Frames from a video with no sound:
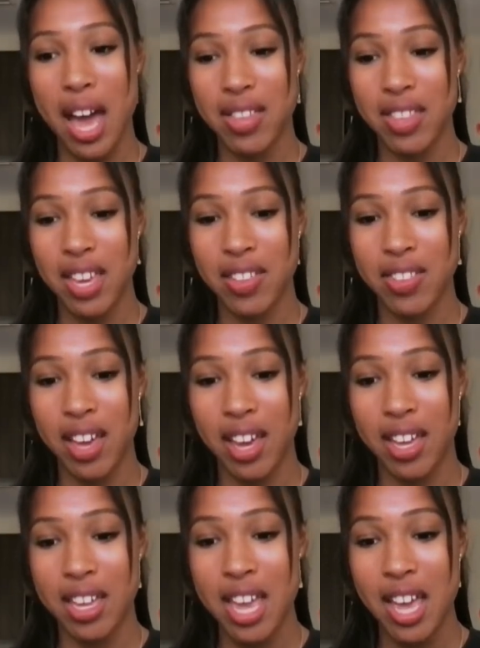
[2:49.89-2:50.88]
I think
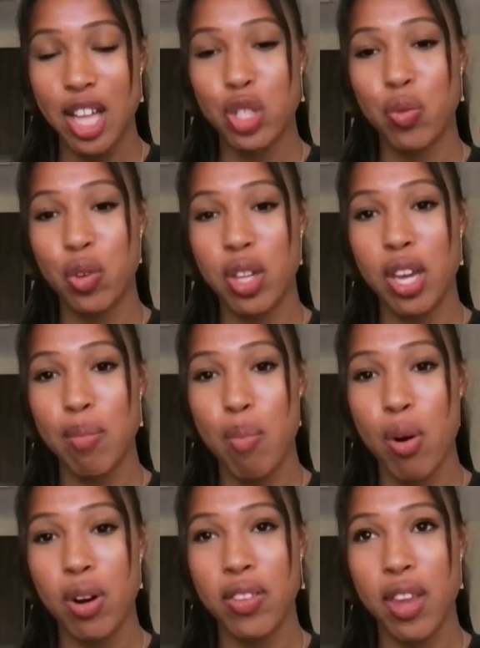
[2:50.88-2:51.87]
that it's really
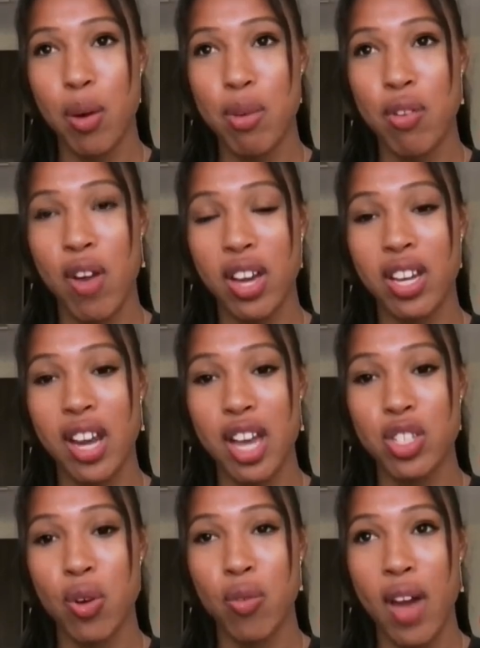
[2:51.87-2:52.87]
important that we
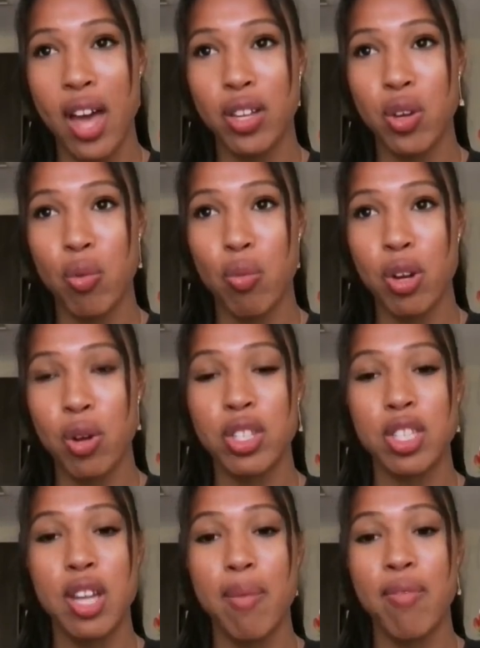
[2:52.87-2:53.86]
recognize our own value and we
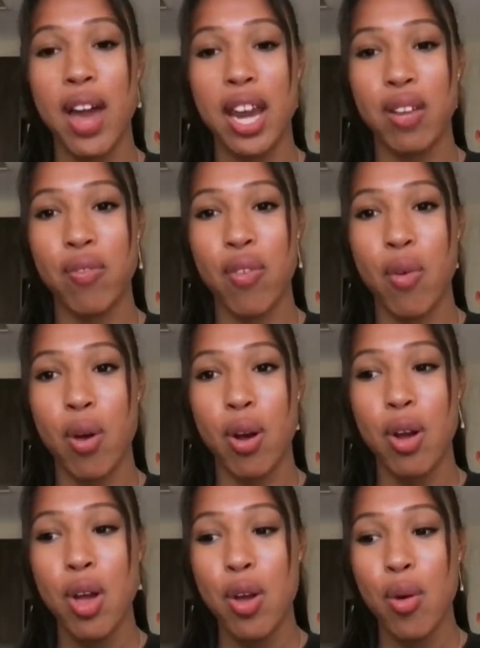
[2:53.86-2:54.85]
don't stop fighting
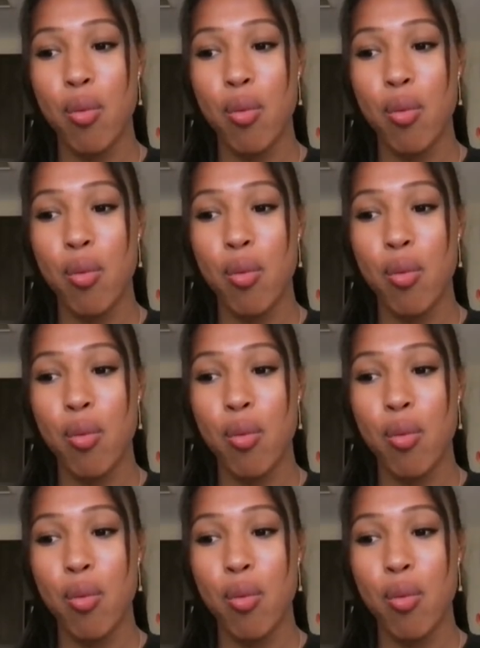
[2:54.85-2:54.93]
for